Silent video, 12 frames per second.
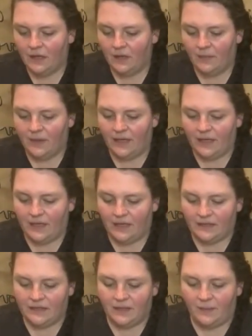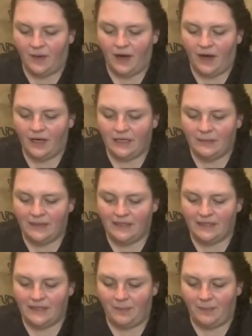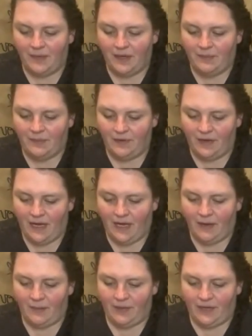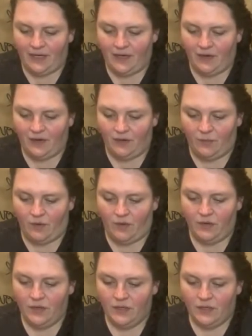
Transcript: because they're probably gonna be separate way I'm putting it on the wall.